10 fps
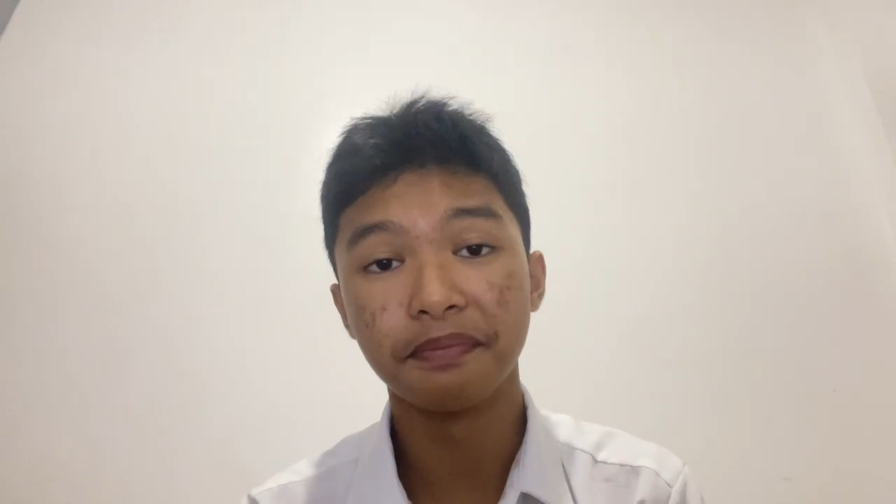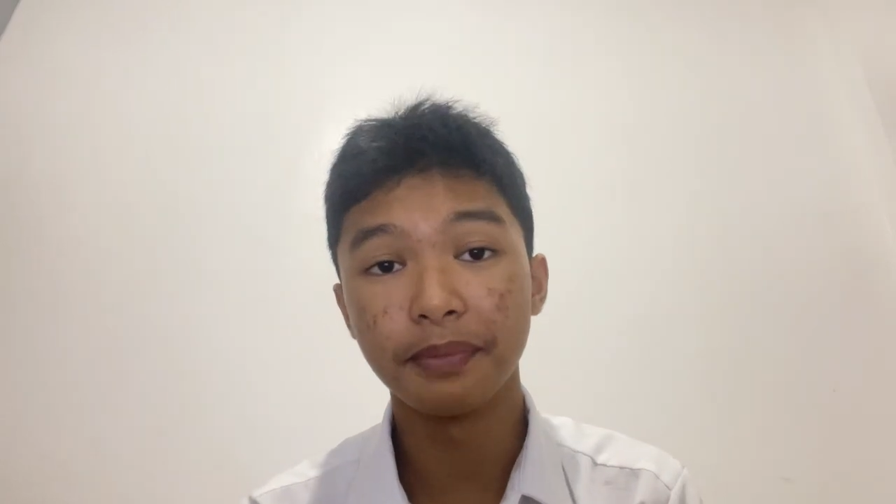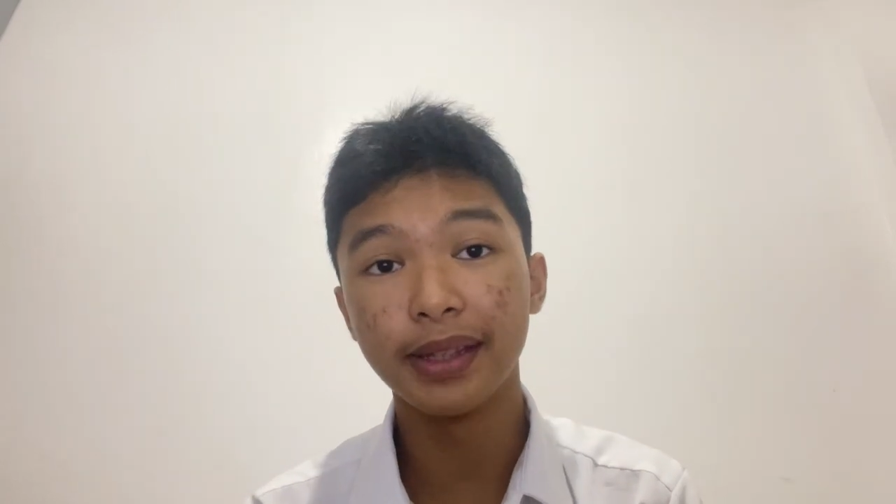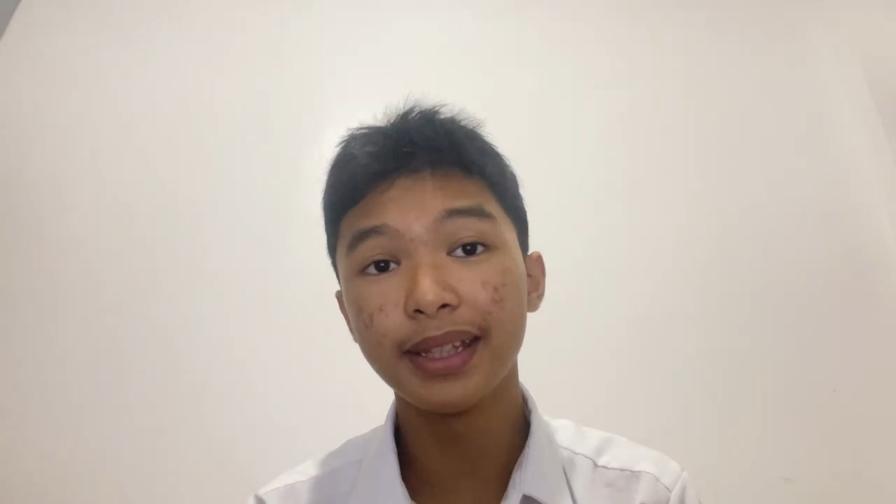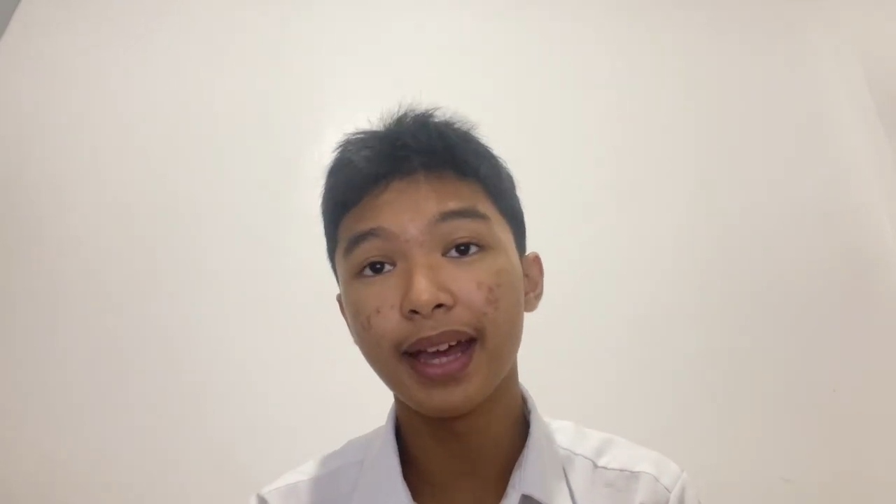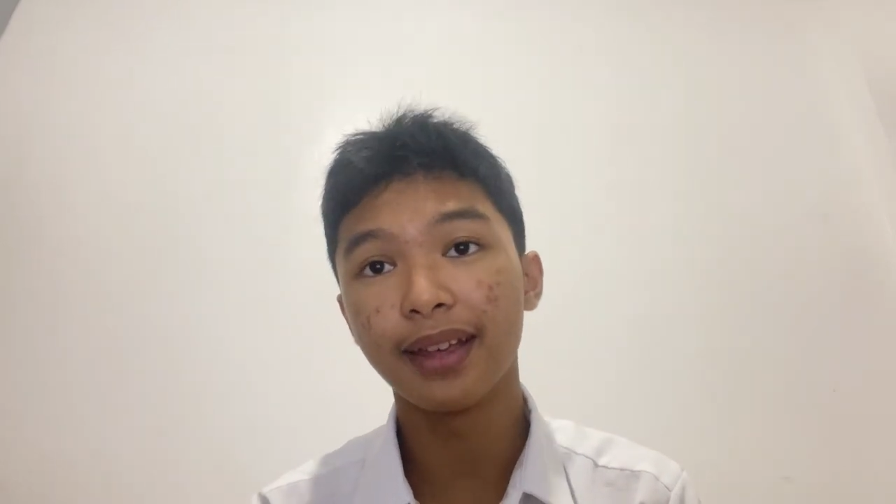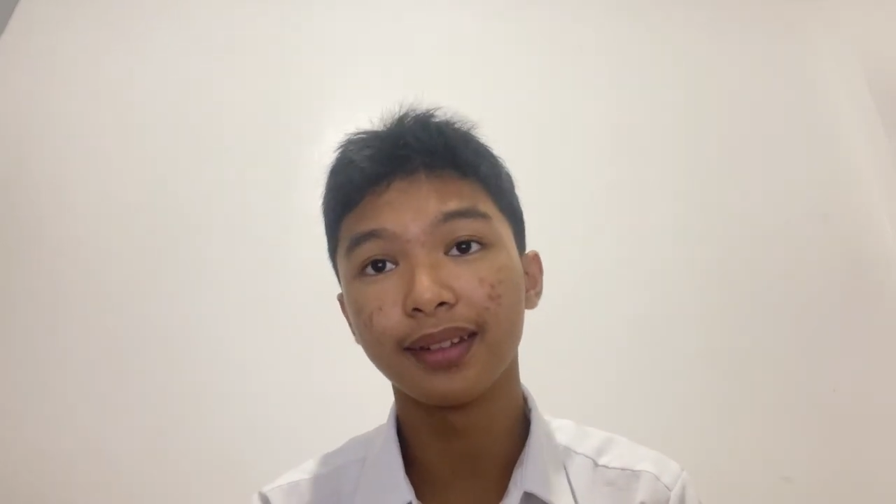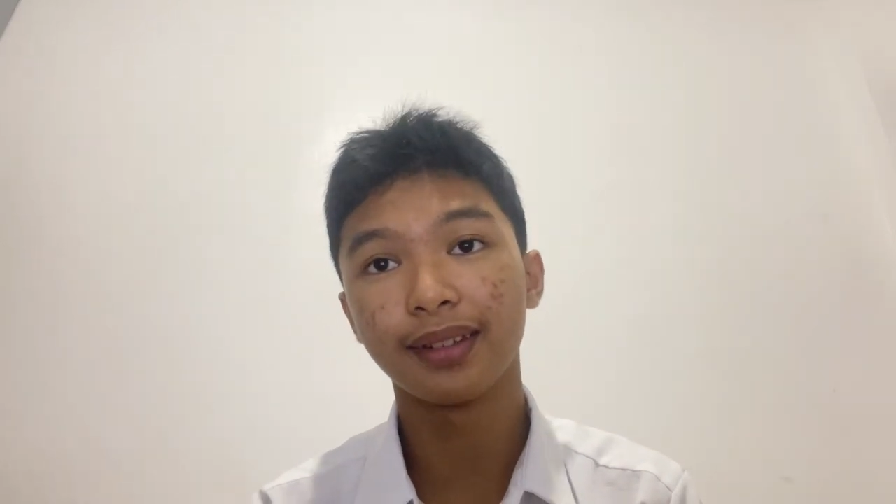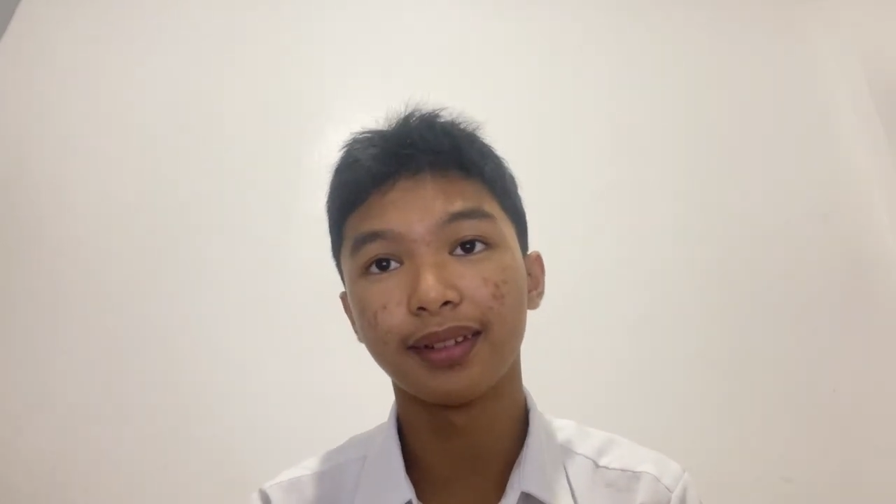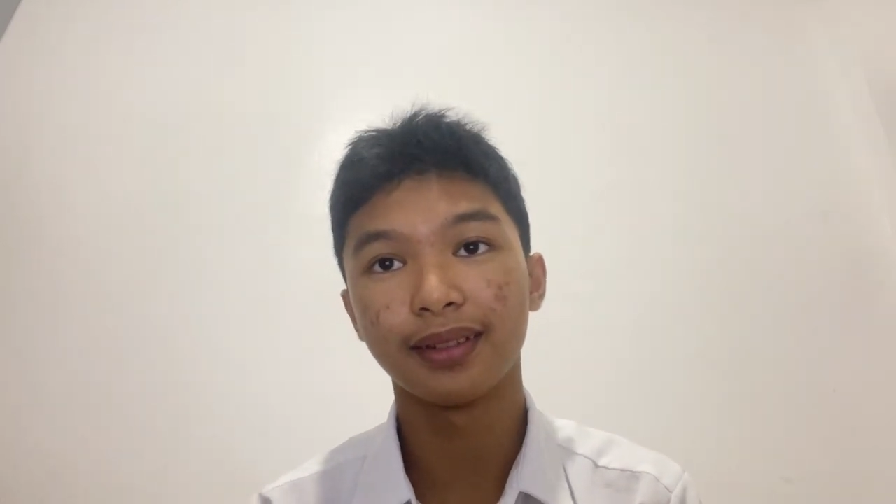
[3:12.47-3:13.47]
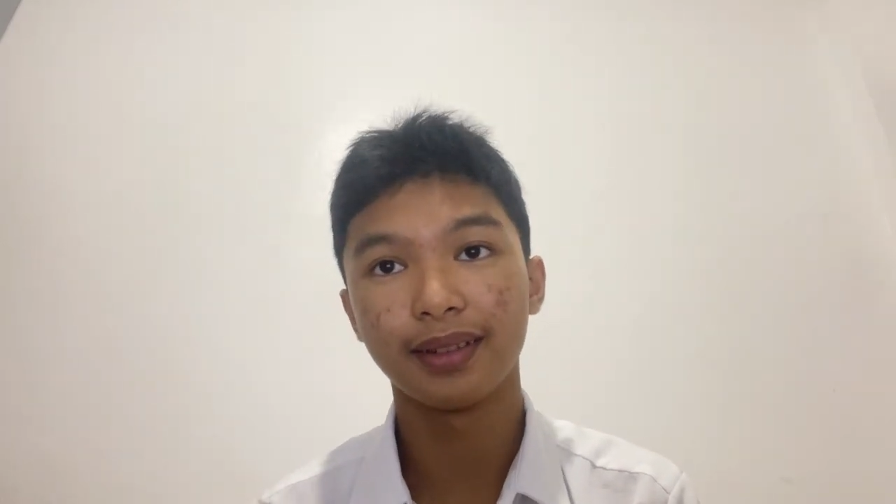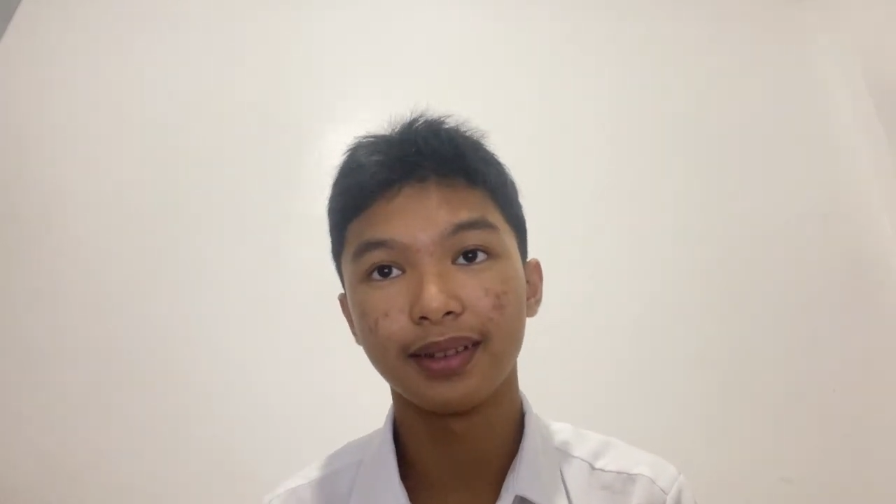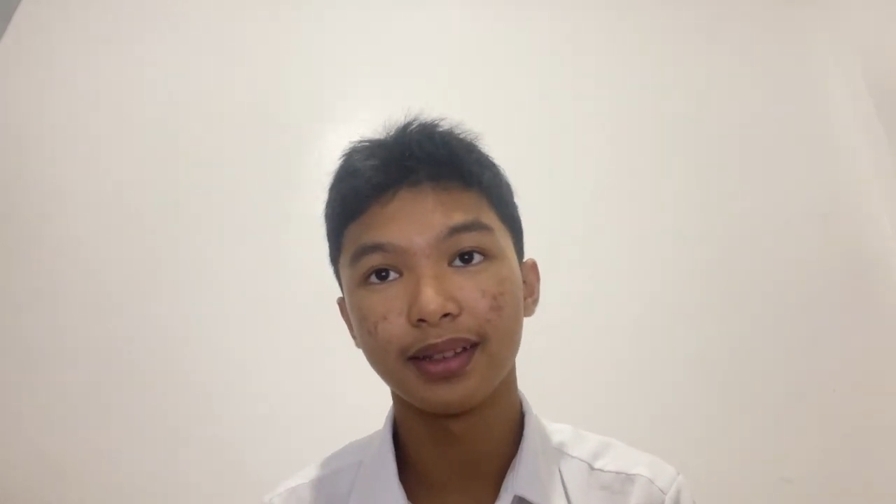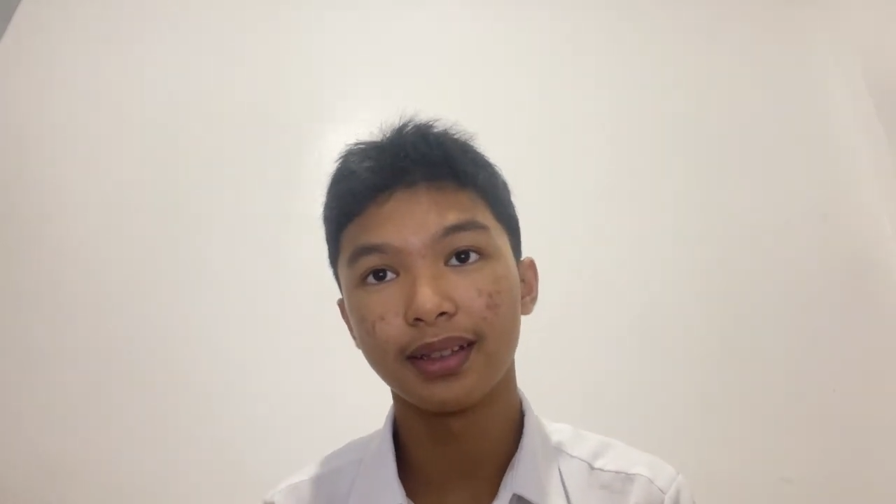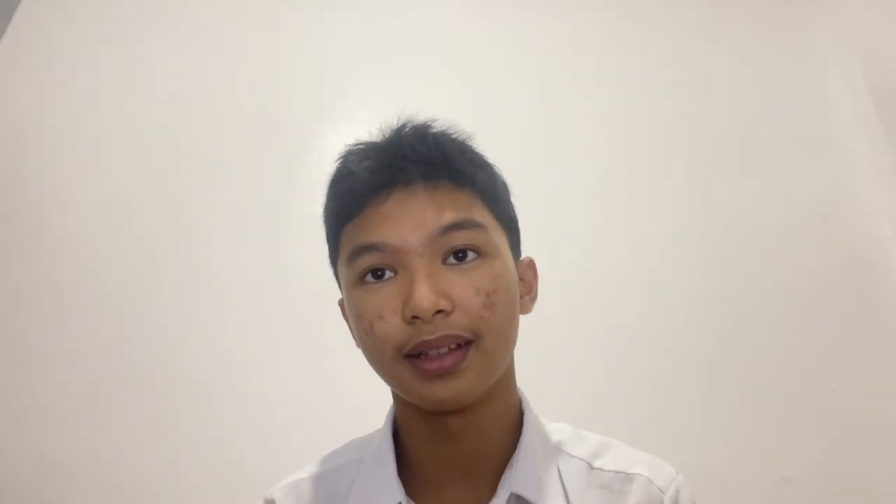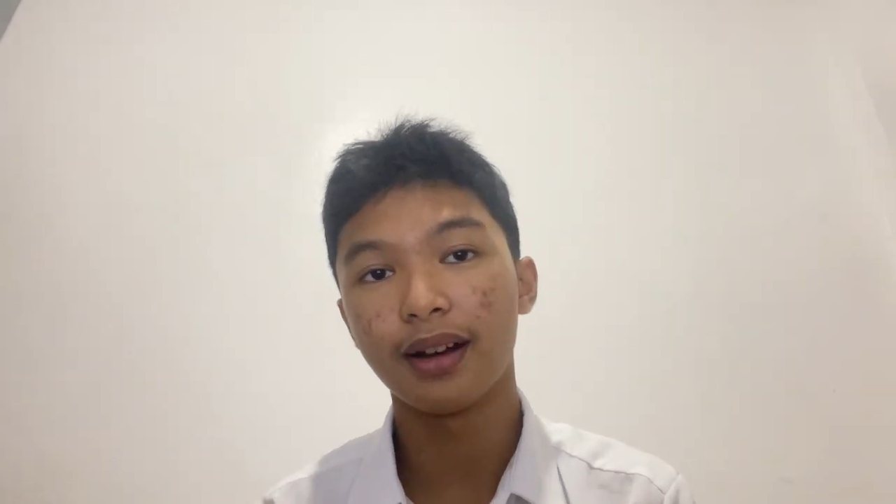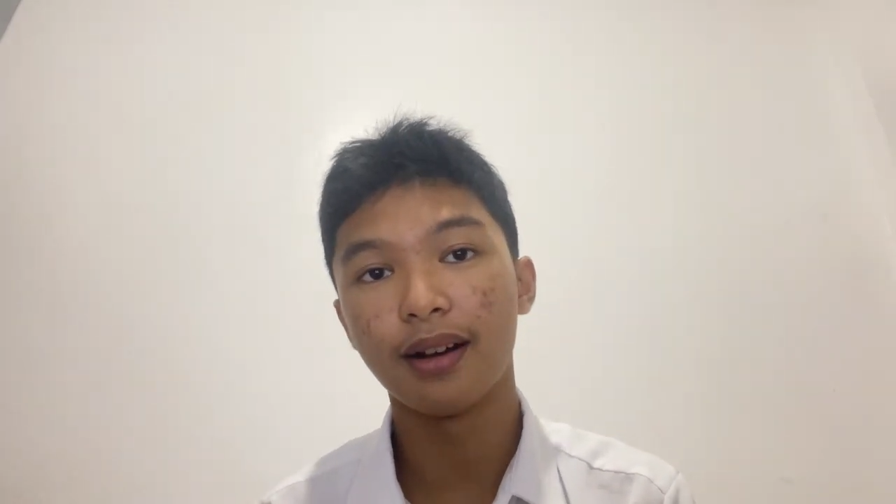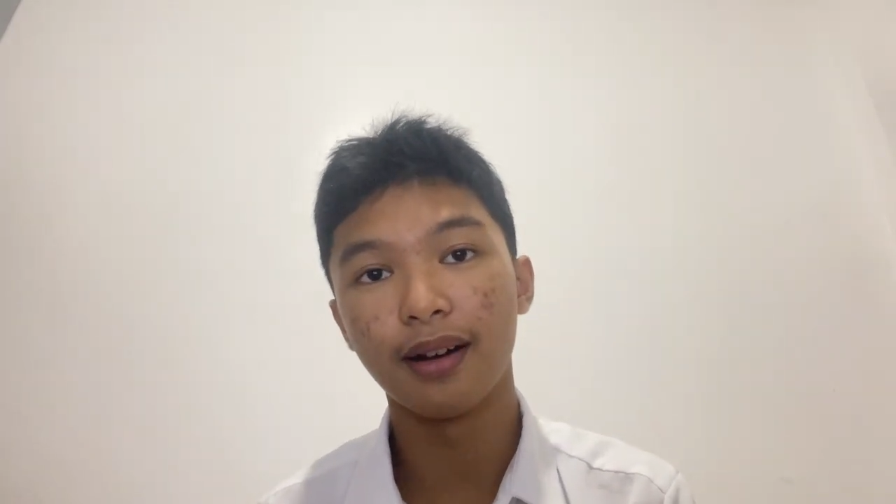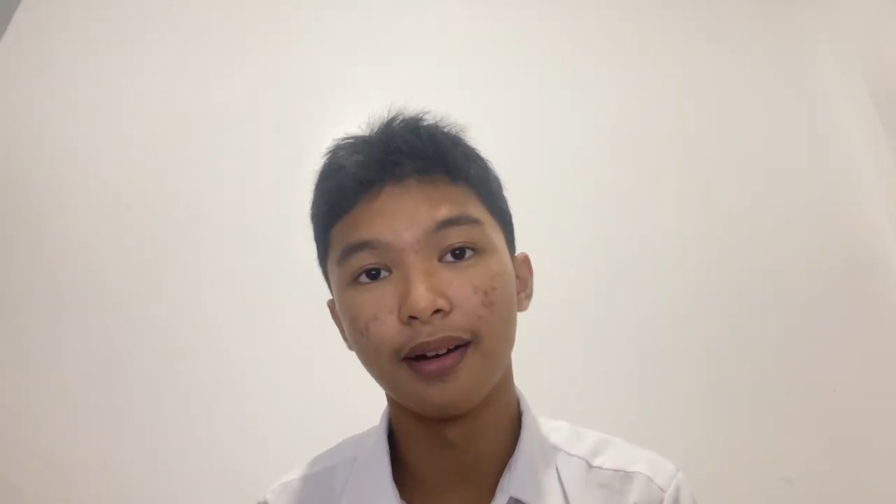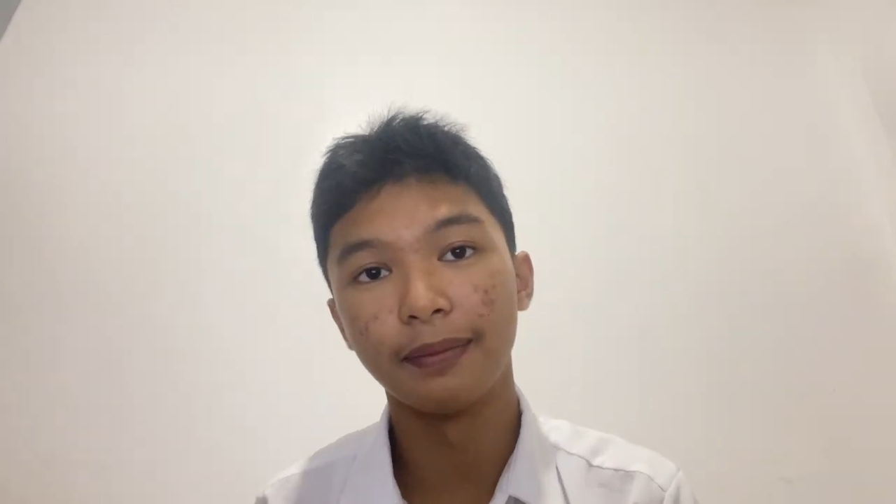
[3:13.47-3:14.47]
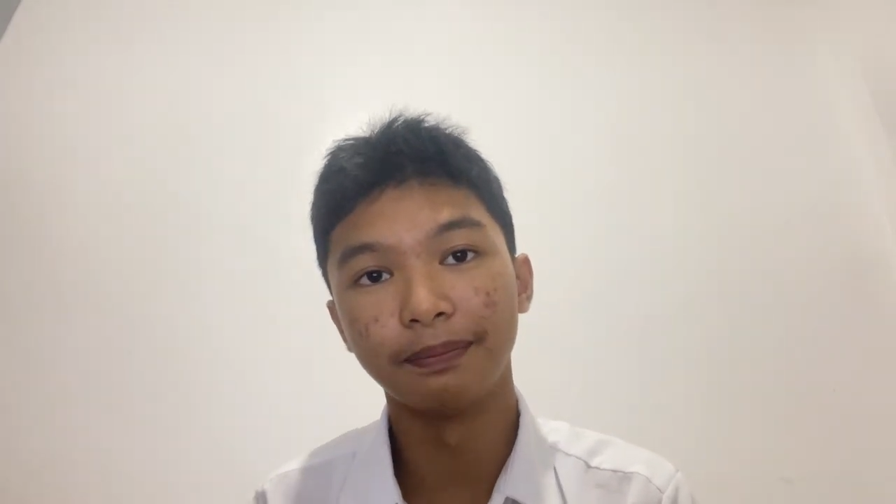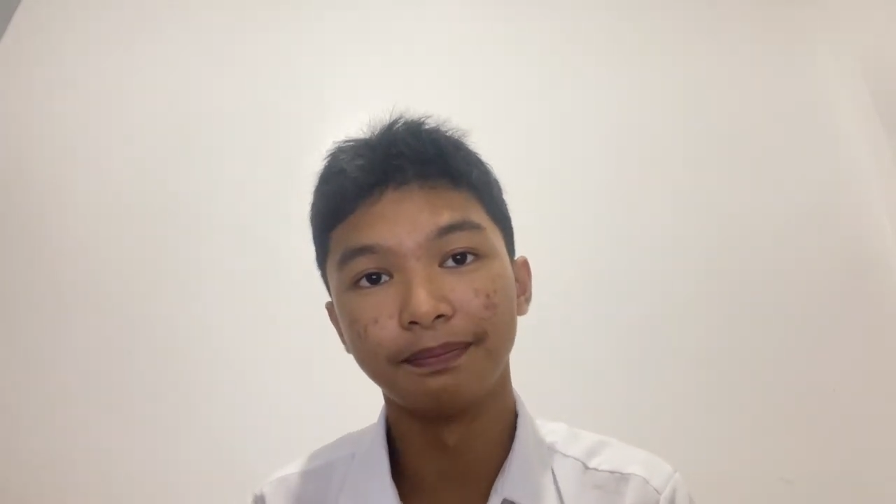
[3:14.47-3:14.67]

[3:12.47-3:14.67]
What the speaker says: BTS, I